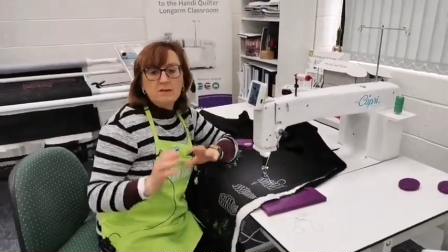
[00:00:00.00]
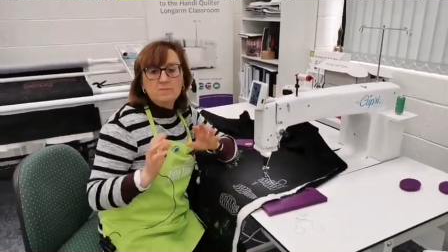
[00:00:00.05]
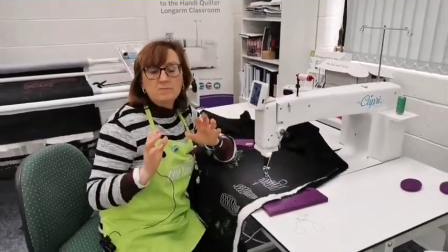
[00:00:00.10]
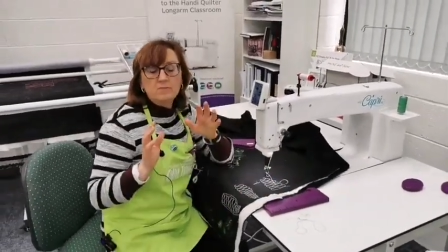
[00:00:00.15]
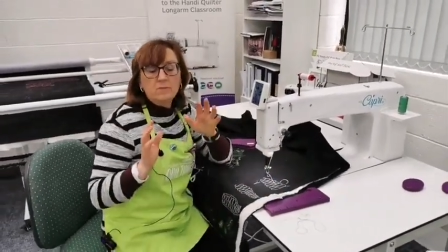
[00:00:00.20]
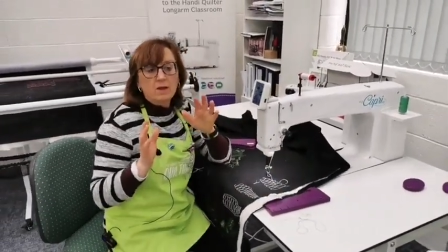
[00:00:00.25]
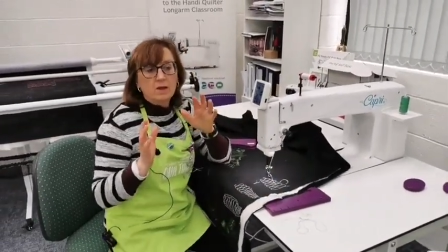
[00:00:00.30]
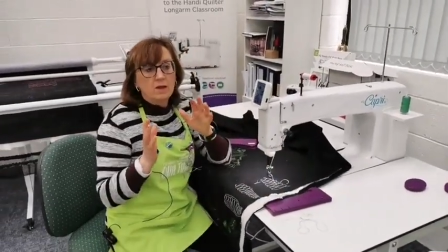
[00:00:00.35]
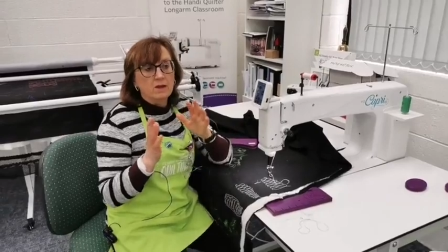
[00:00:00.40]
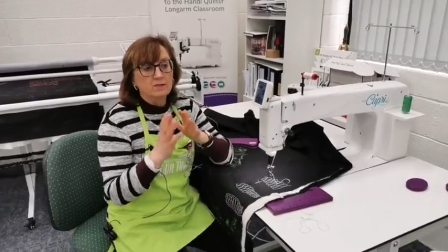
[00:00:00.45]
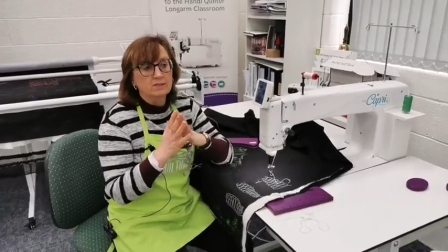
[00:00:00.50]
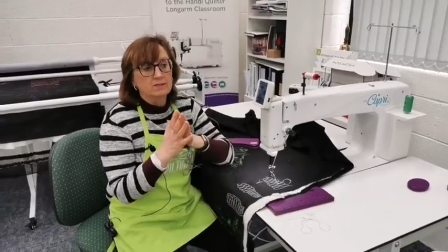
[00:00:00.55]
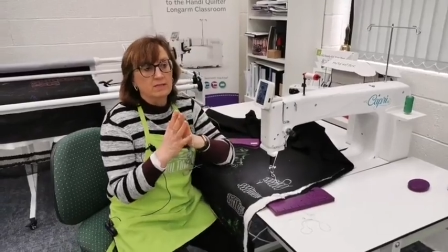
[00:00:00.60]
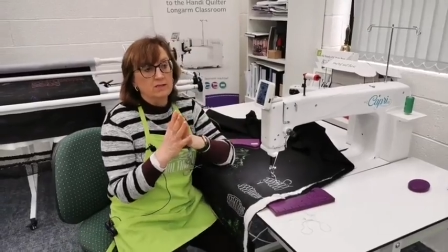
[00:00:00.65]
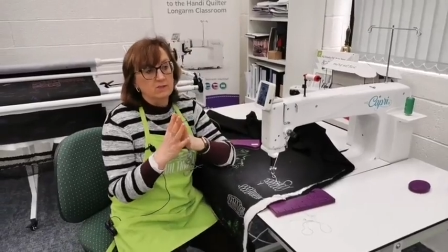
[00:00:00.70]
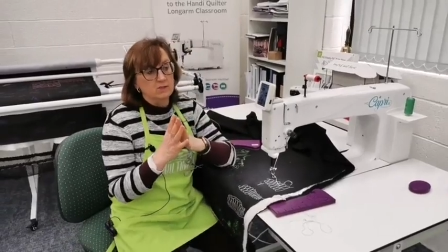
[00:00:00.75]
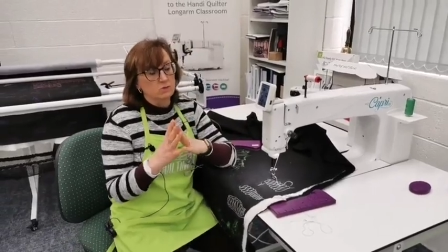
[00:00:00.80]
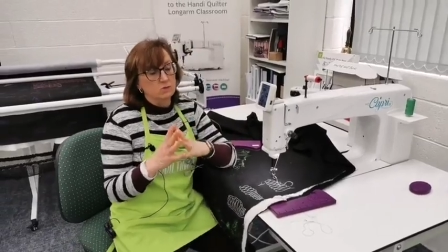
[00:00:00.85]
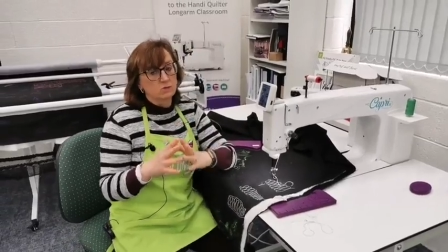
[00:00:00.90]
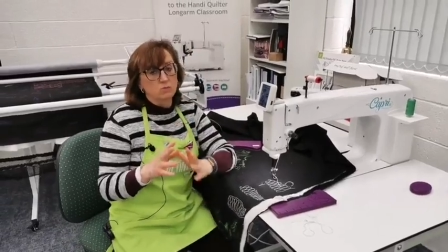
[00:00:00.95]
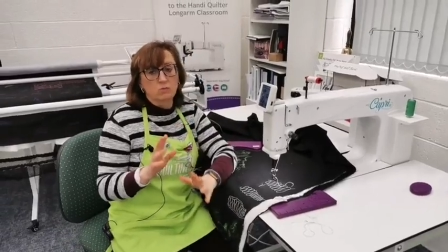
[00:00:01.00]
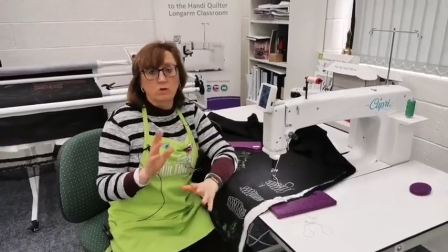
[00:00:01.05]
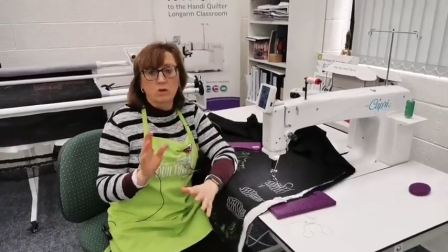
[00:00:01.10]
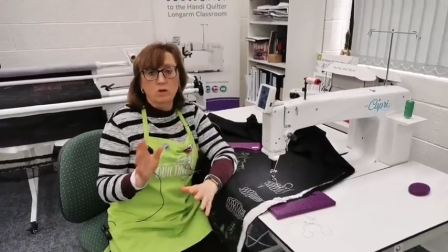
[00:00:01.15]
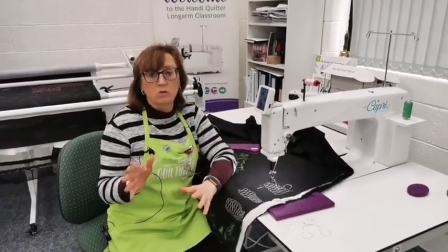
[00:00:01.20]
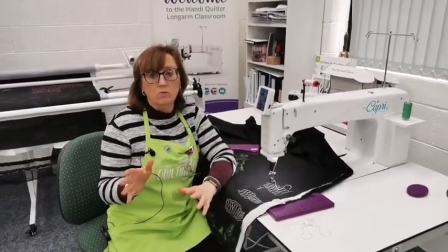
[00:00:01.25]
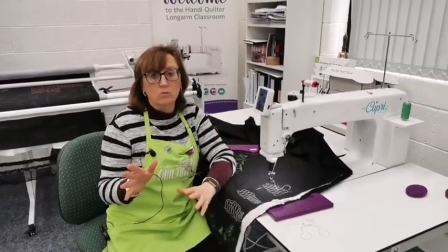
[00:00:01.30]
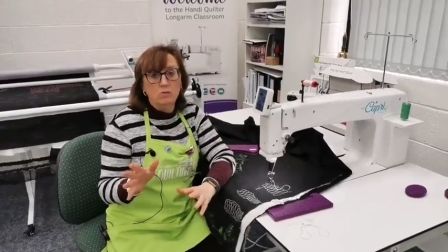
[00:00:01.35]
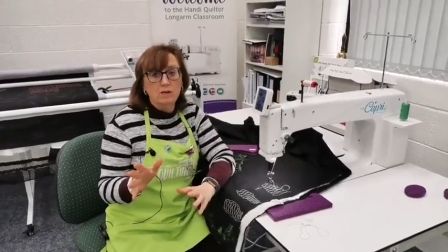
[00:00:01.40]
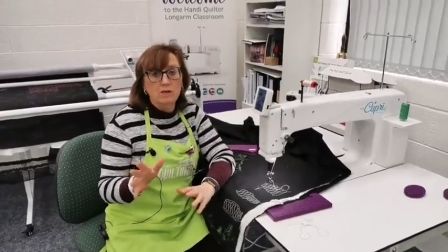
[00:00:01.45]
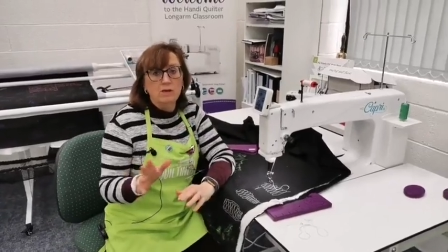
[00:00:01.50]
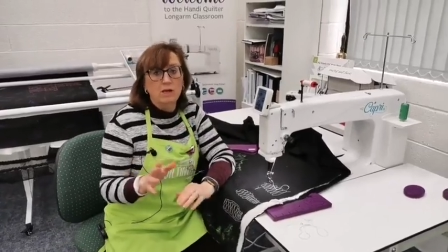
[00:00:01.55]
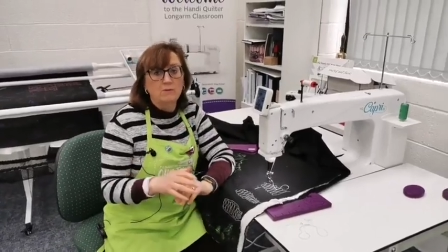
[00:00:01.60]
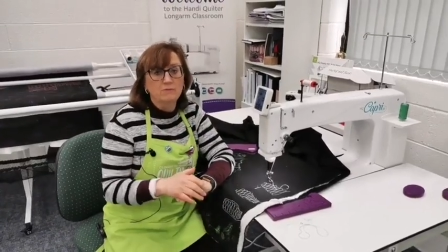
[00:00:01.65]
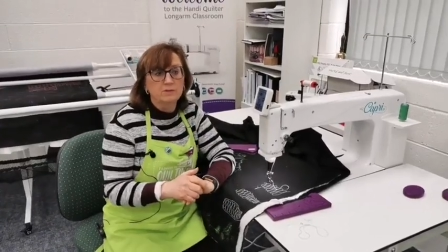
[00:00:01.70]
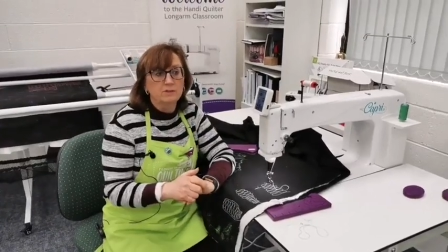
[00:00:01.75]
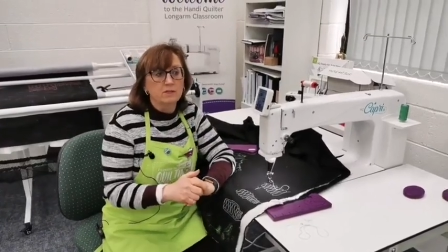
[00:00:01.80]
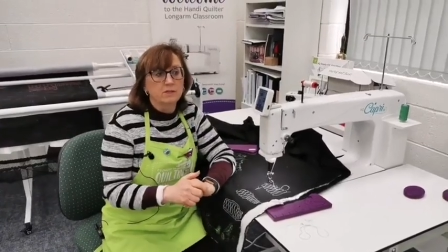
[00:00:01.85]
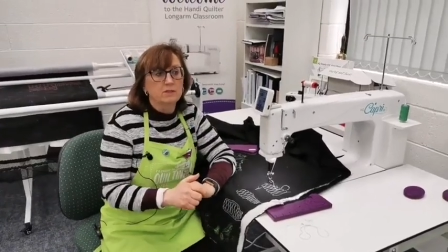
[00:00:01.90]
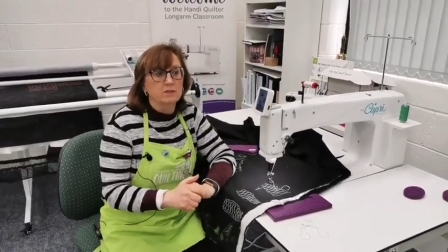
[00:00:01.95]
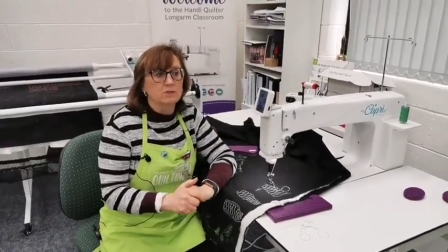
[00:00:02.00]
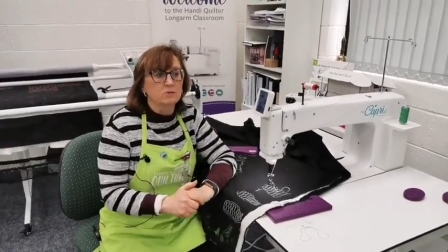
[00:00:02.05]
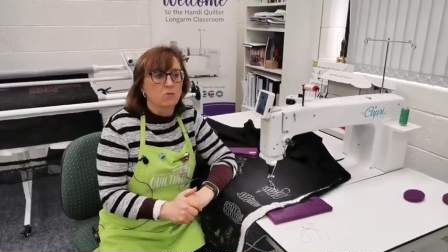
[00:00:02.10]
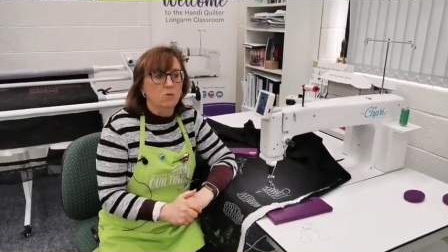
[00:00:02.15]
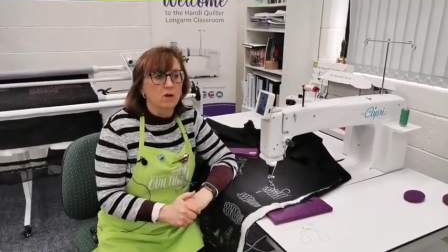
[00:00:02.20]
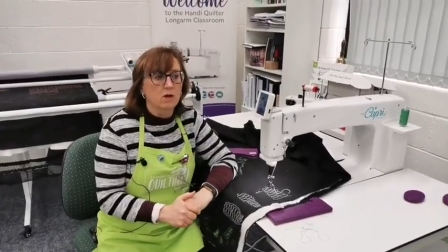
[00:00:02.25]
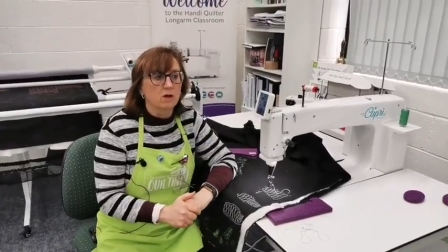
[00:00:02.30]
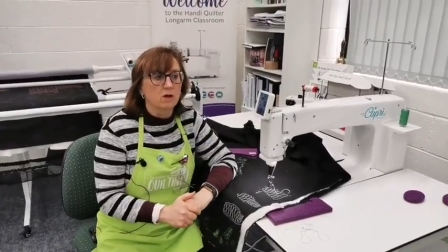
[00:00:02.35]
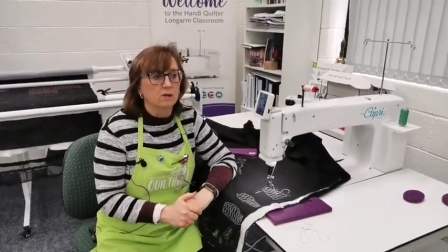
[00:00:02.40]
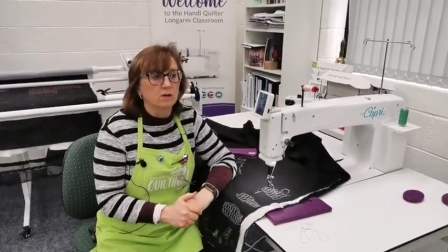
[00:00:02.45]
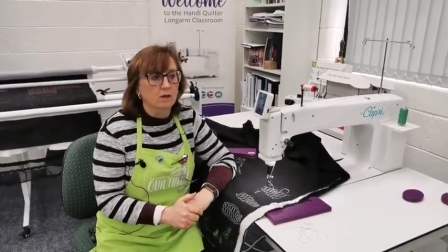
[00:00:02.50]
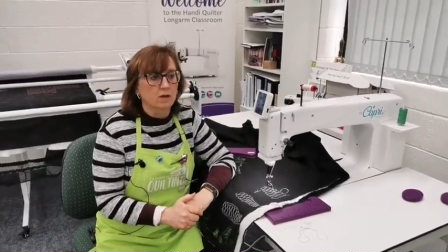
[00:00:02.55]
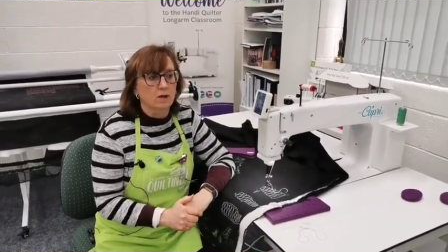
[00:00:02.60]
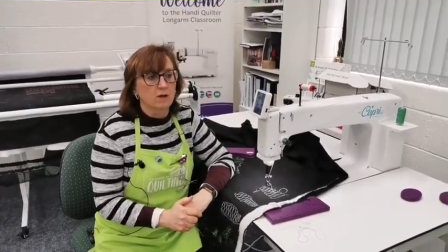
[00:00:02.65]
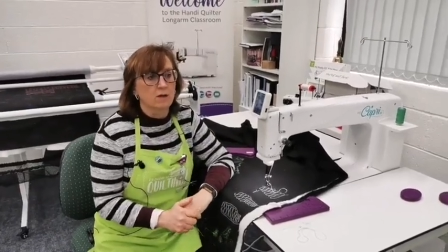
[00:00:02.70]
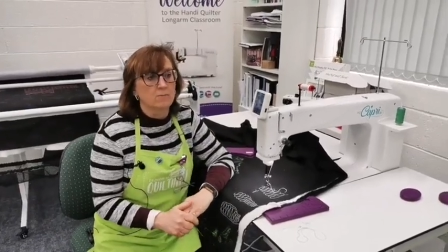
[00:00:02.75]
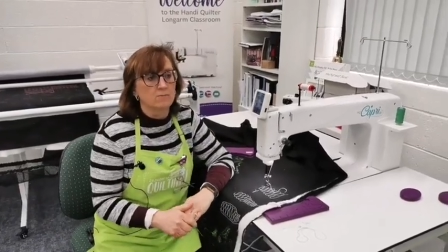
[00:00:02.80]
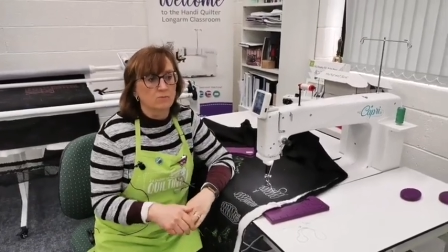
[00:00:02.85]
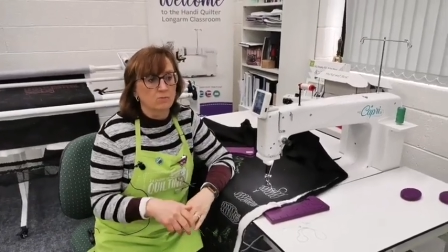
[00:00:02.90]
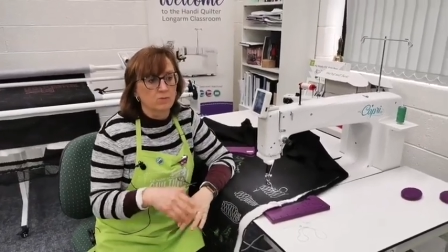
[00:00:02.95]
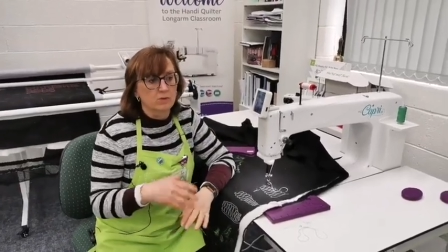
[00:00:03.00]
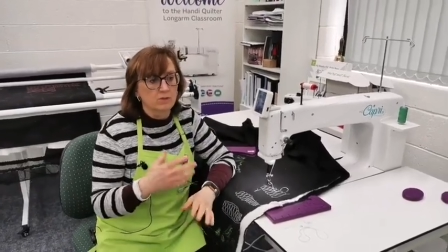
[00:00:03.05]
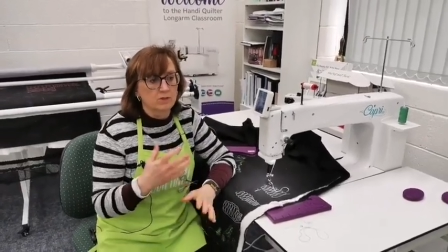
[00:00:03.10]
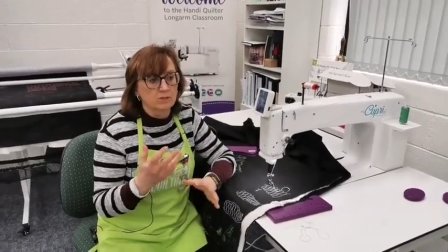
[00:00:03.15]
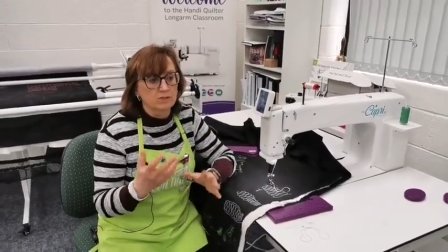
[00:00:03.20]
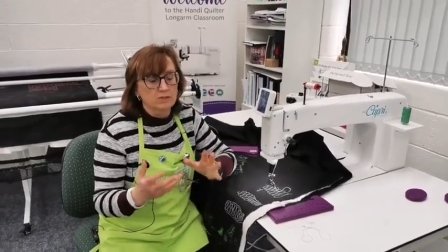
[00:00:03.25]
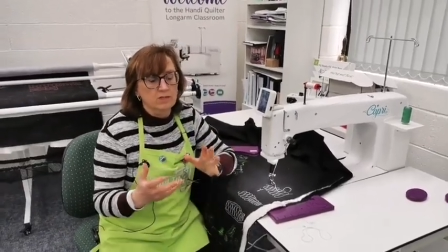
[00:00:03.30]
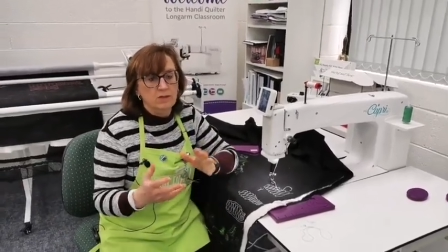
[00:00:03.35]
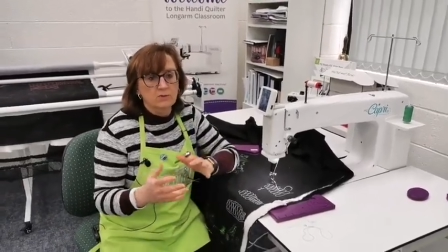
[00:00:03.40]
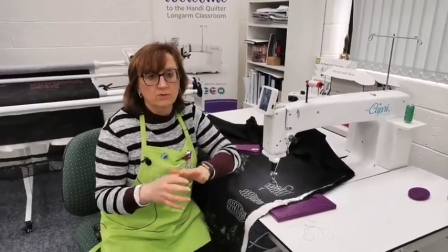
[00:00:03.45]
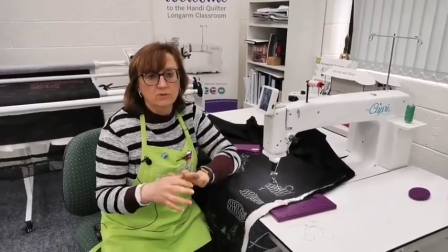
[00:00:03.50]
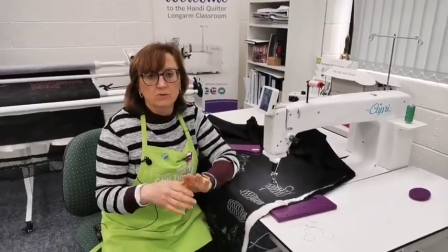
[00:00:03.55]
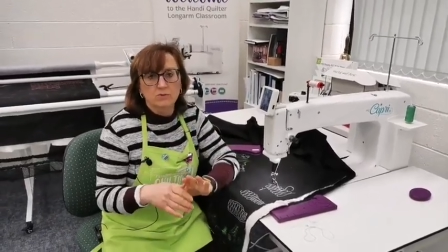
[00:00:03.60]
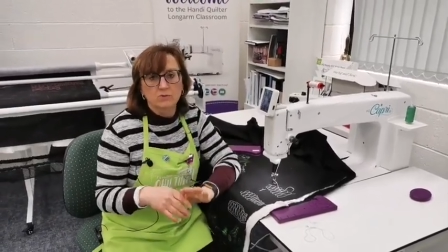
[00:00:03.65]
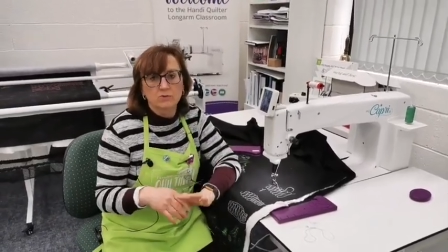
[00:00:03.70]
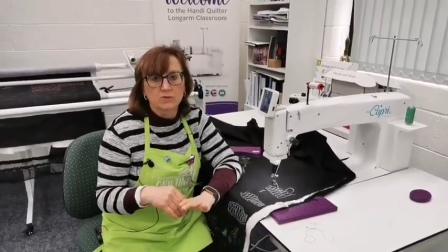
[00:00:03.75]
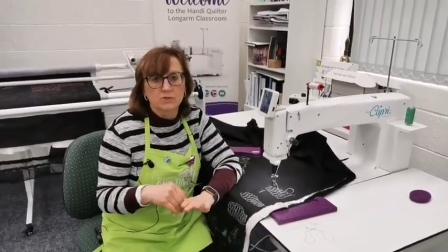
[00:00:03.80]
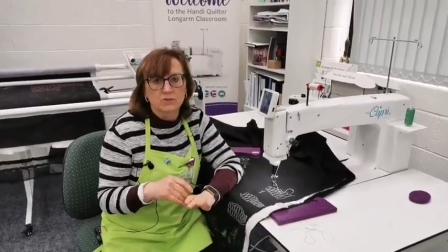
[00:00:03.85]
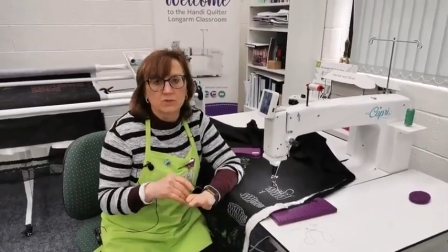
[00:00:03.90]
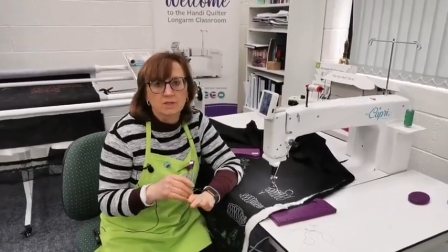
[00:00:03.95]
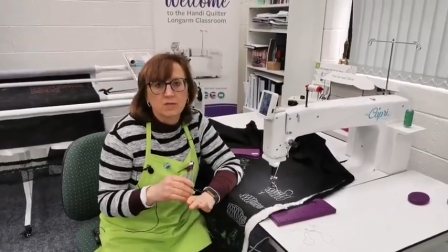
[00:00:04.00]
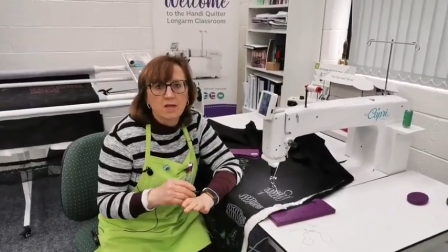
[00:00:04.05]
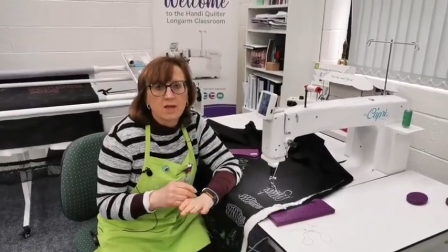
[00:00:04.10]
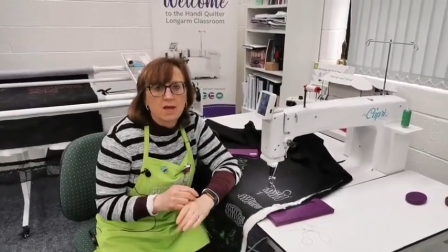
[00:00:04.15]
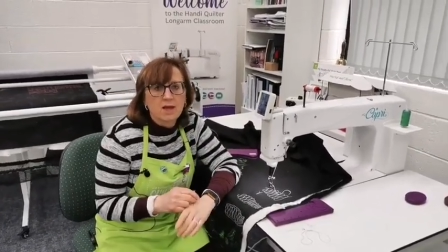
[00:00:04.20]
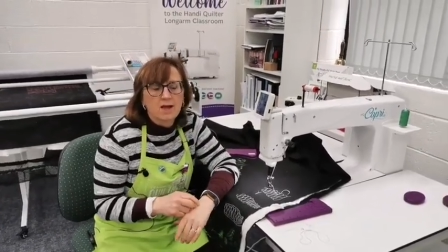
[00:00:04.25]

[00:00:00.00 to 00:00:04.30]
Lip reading: Needham stencils, we love Cindy's work with her stencils, and